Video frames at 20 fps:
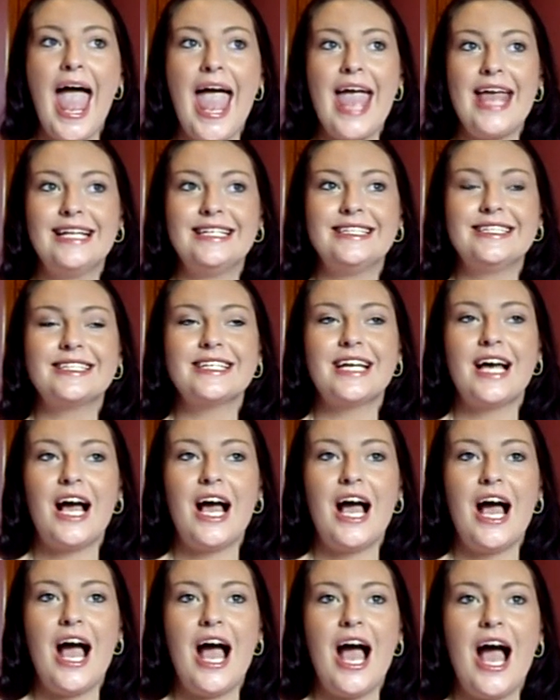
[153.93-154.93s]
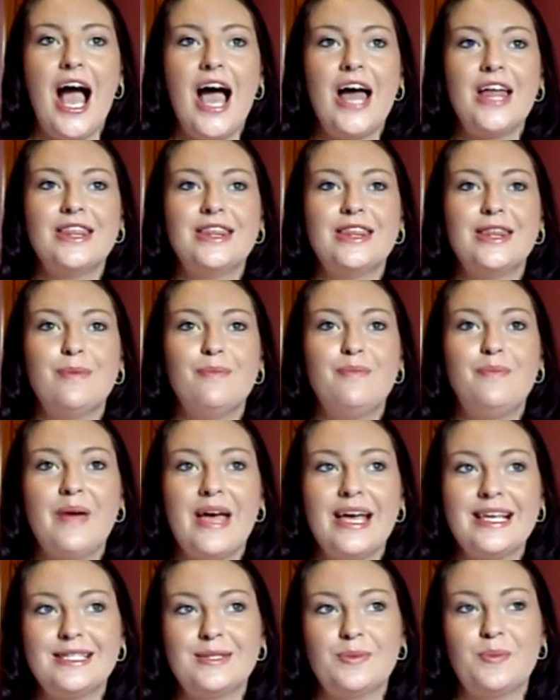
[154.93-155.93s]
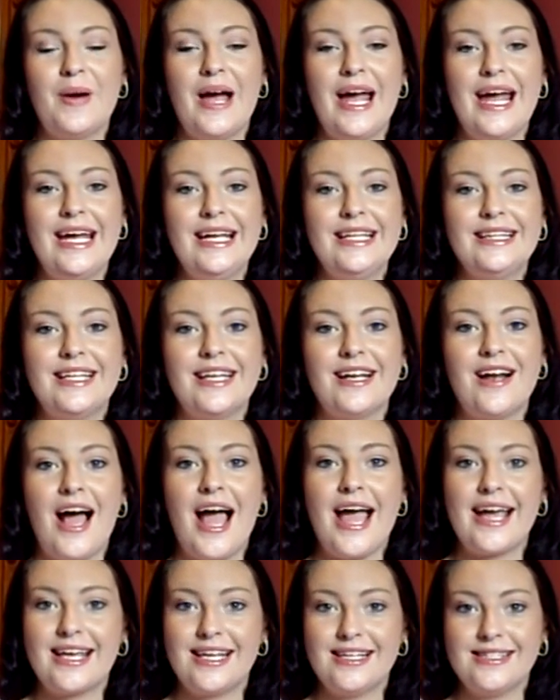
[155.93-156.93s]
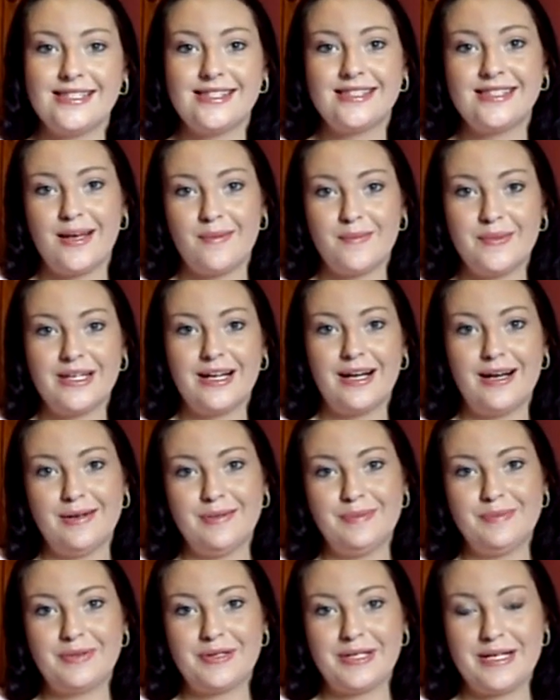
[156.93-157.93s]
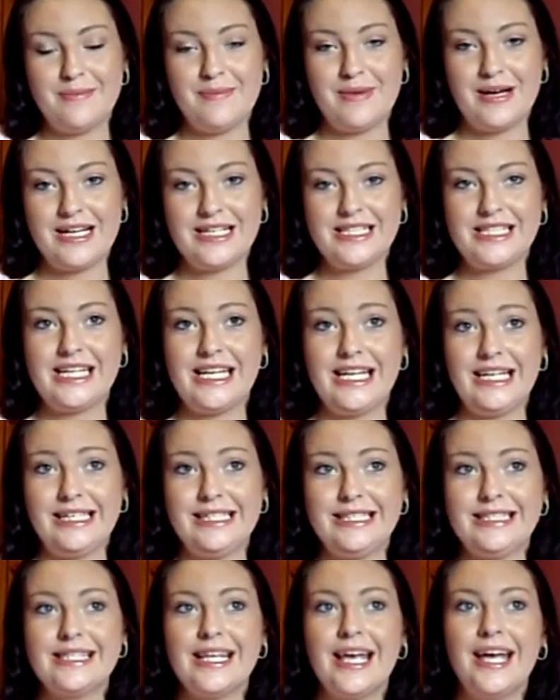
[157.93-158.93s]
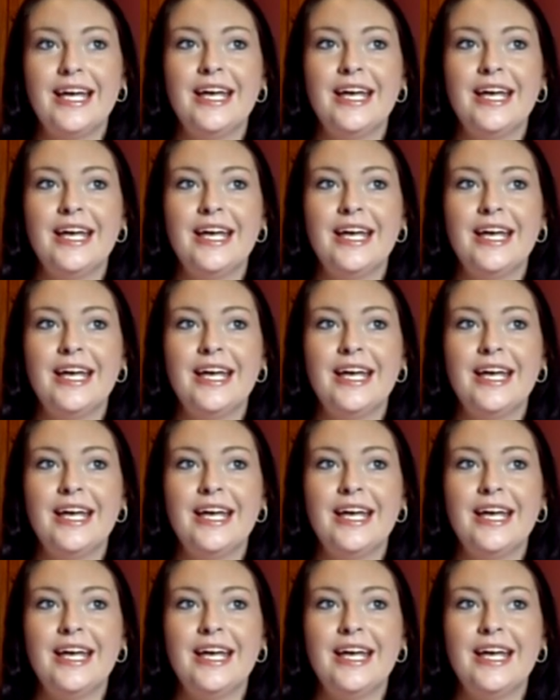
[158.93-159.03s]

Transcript: And the best way that I can sum it up pretty much is